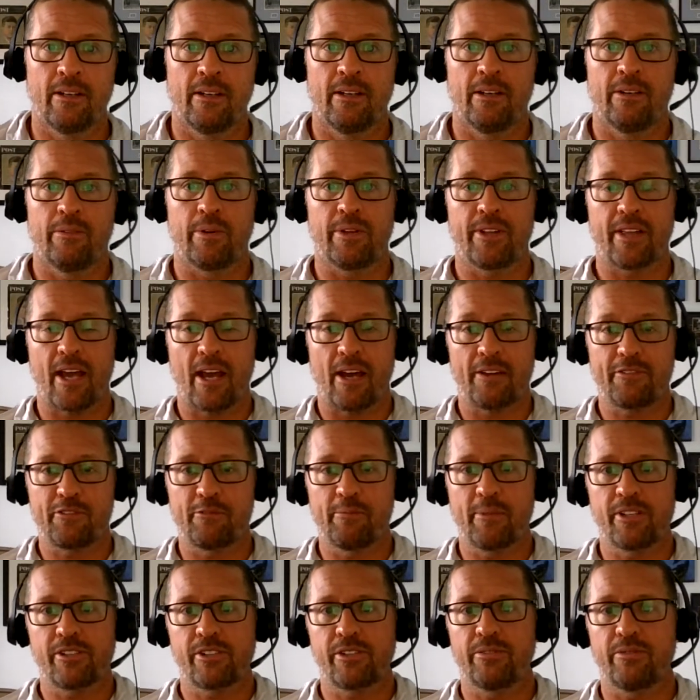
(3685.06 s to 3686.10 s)
While the
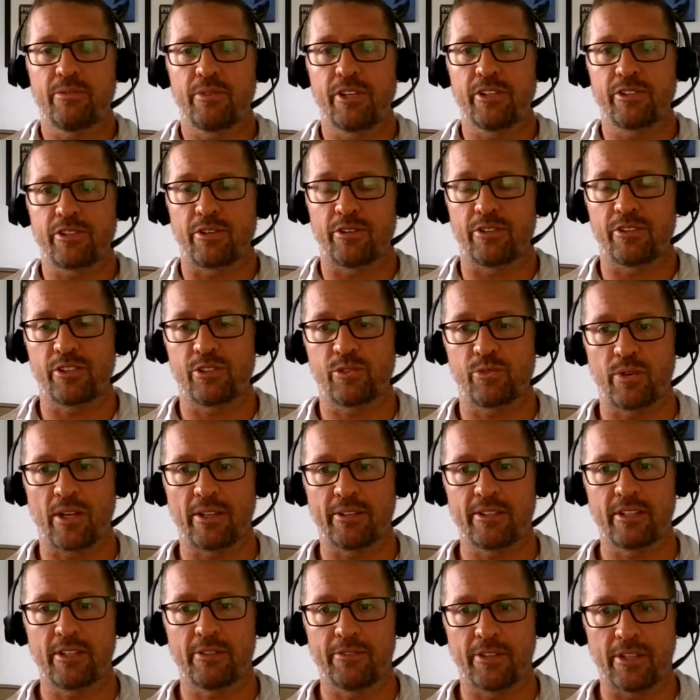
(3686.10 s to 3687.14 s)
aforementioned research is
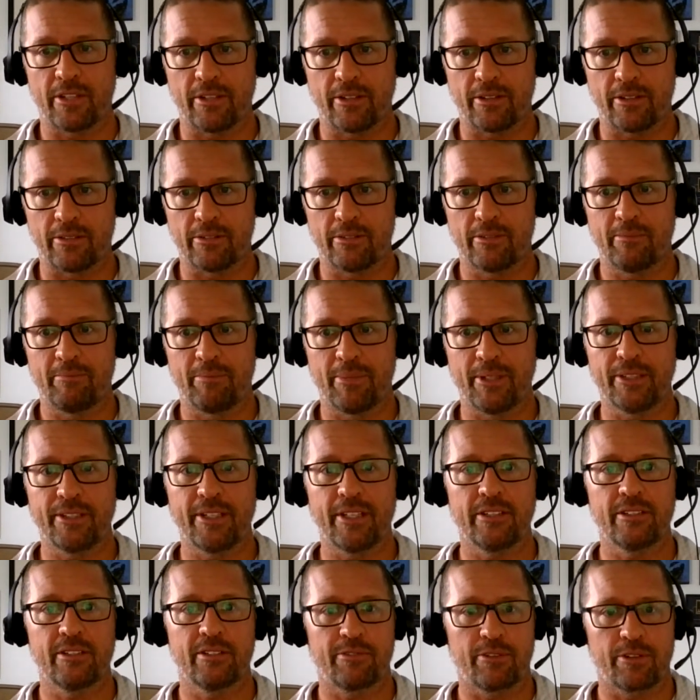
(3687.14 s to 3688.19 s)
relatively new,
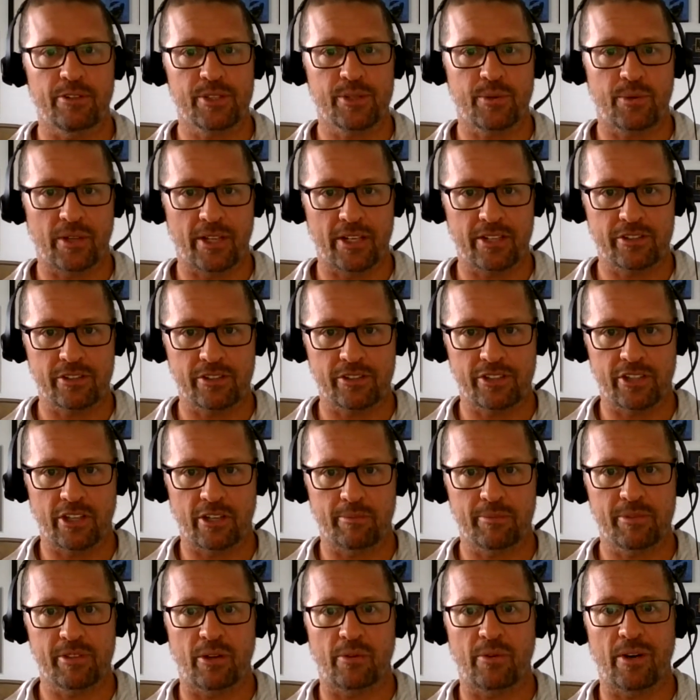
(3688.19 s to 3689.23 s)
building diverse
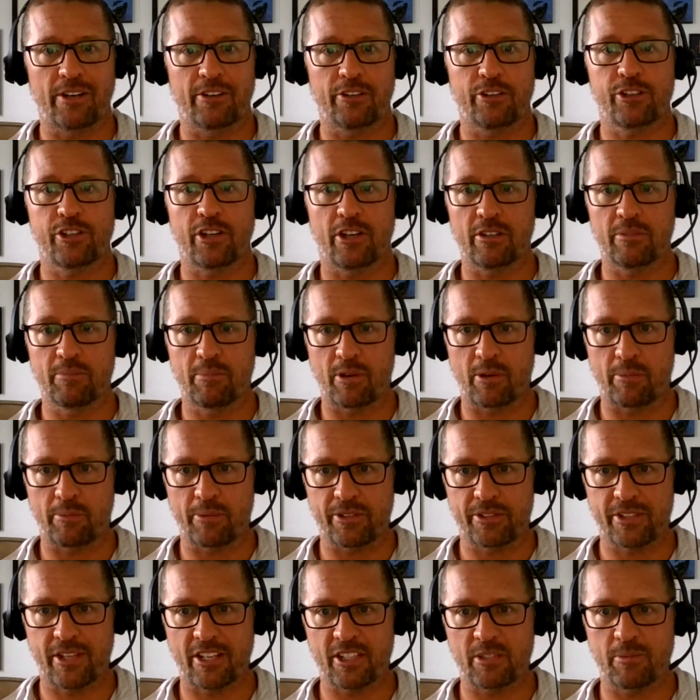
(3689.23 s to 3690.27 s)
relationships around a shared
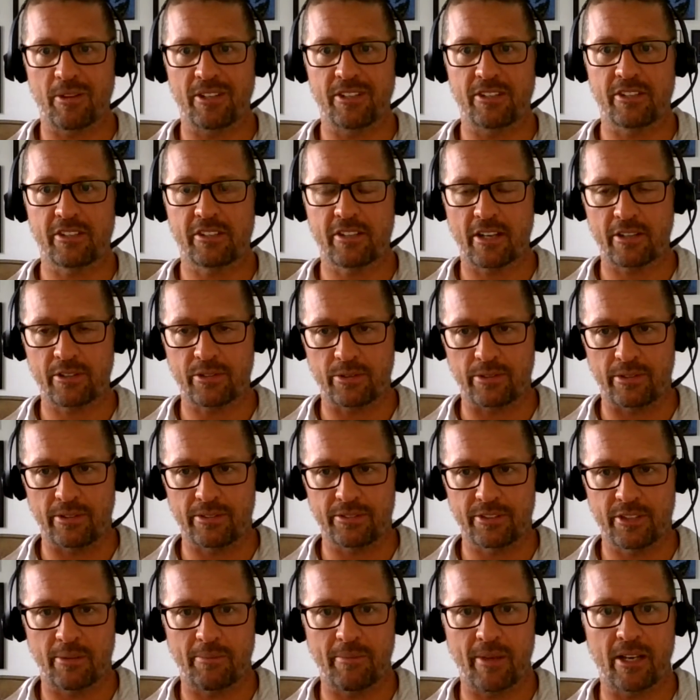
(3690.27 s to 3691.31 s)
purpose has been central
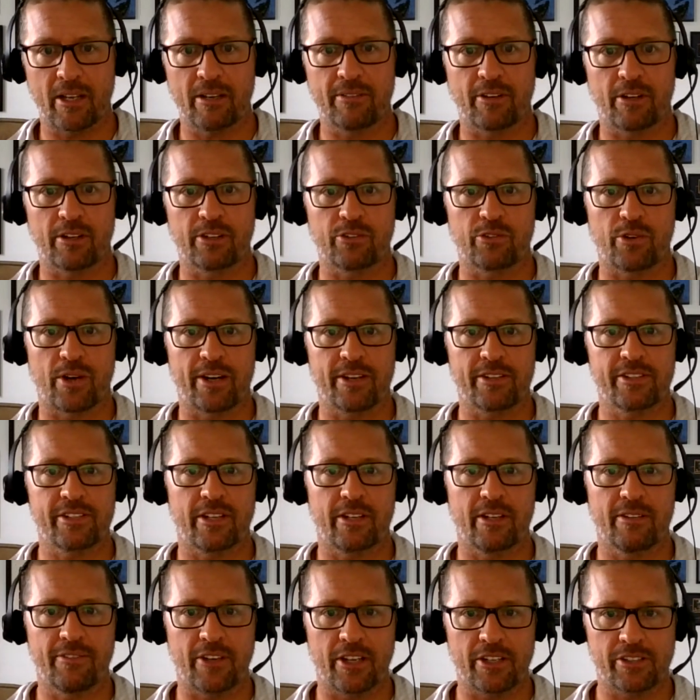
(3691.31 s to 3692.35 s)
to many of our greatest
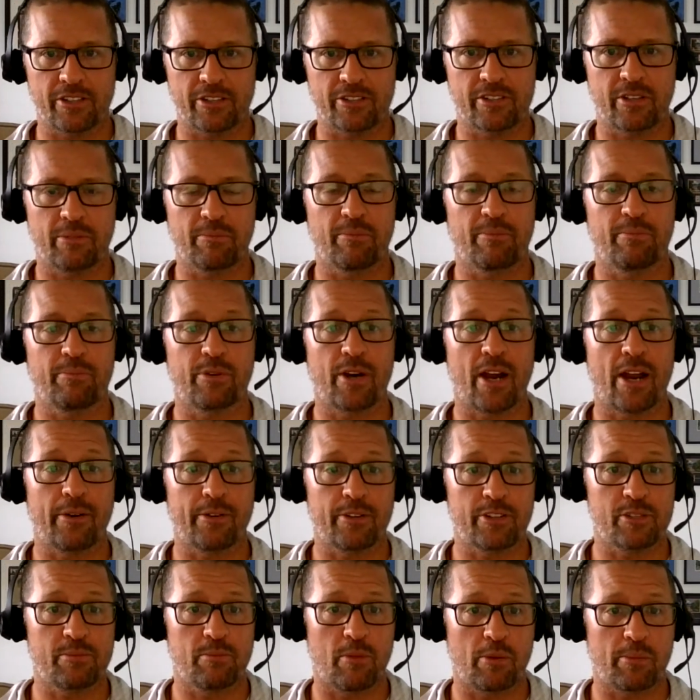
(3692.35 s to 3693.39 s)
innovations and
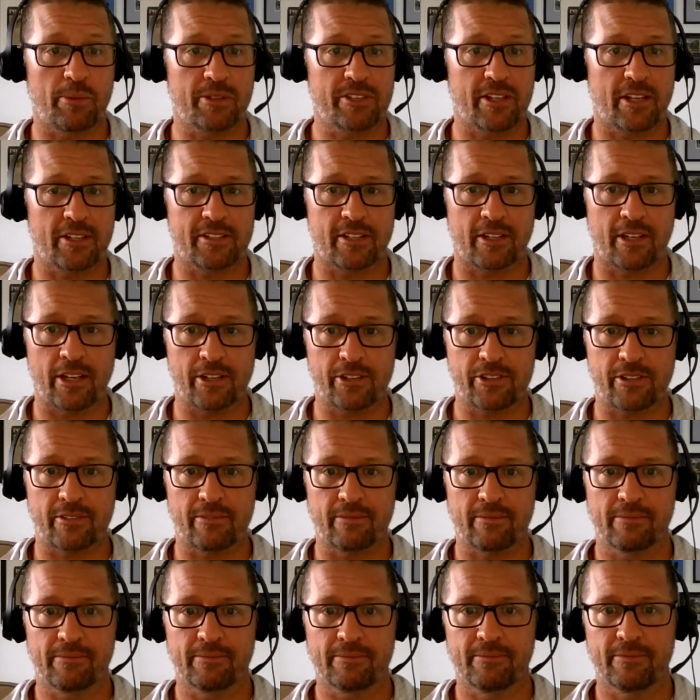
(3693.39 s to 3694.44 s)
proudest moments as a nation.
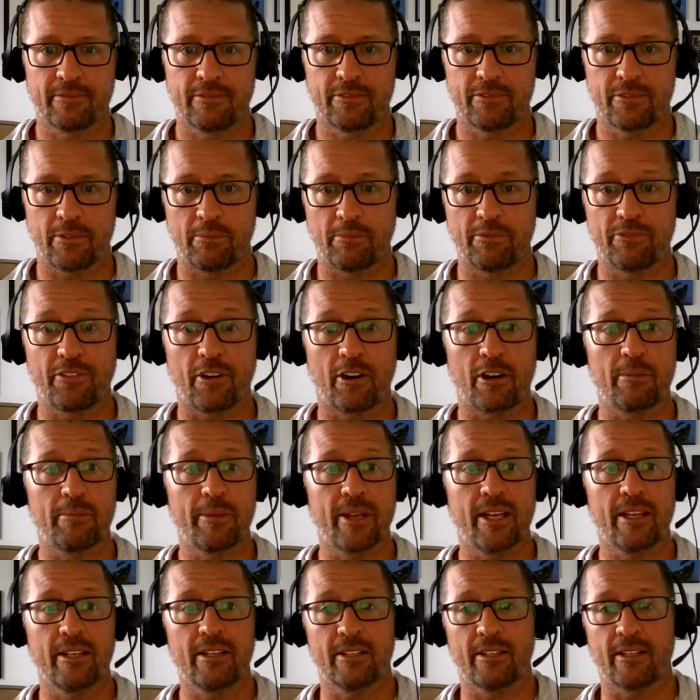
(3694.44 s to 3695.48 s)
From Farm
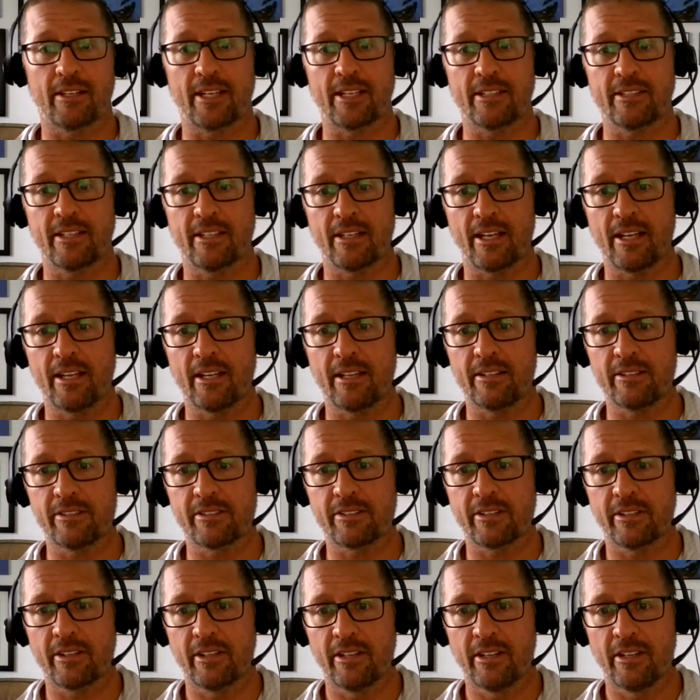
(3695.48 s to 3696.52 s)
Aid in the 1980s,
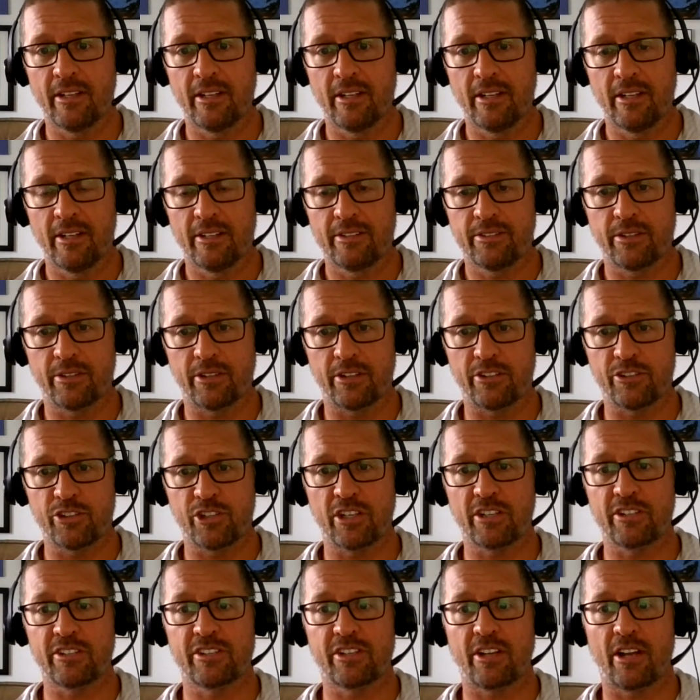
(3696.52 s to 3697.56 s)
to the
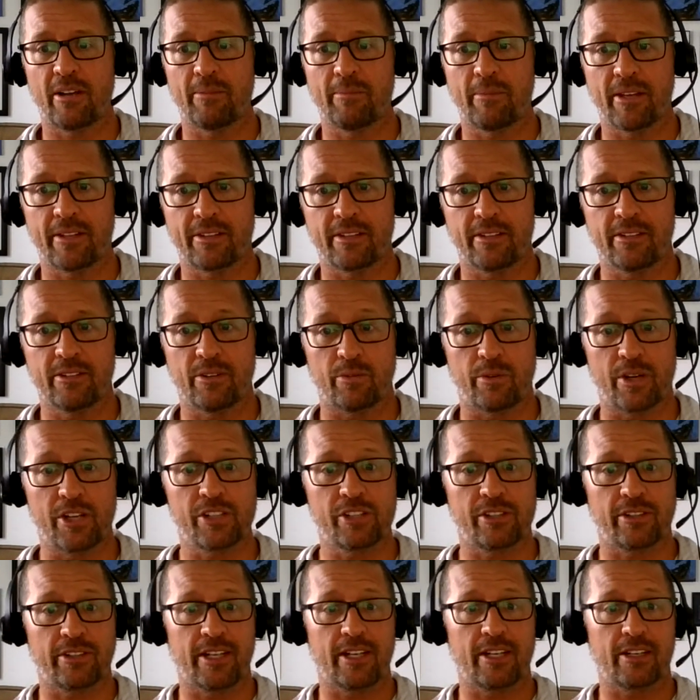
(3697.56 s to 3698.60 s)
jigsaw method to
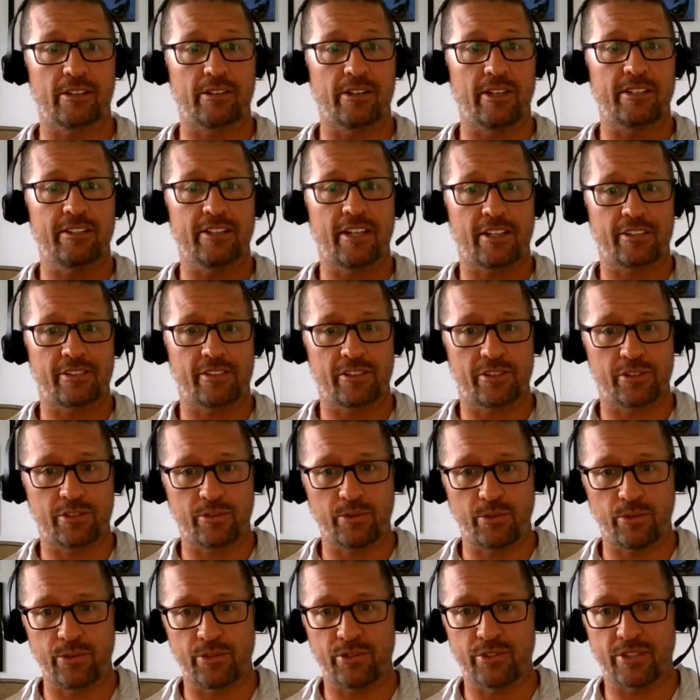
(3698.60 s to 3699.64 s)
racially integrate Texas
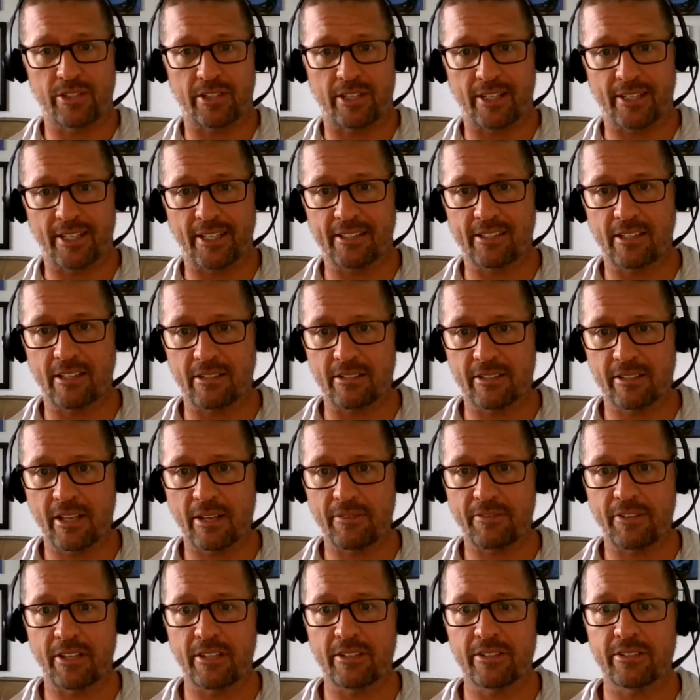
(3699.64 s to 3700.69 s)
schools in the
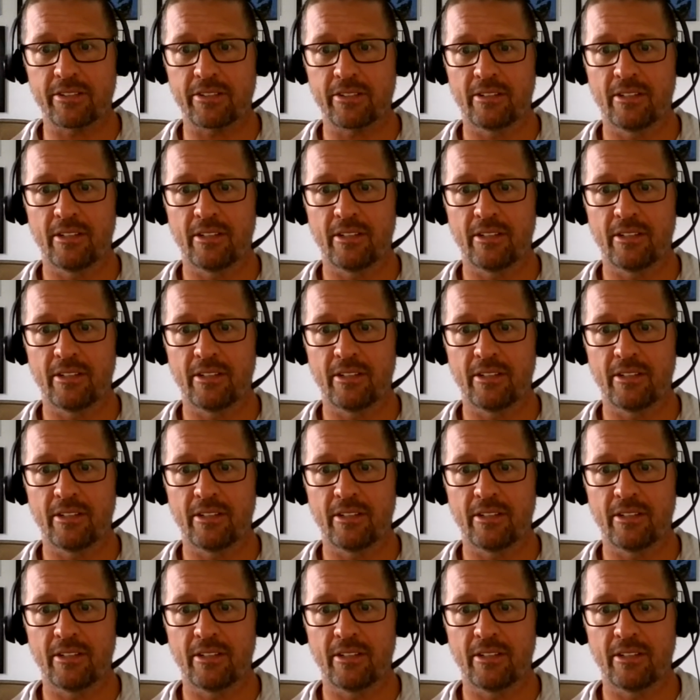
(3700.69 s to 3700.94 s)
1970s,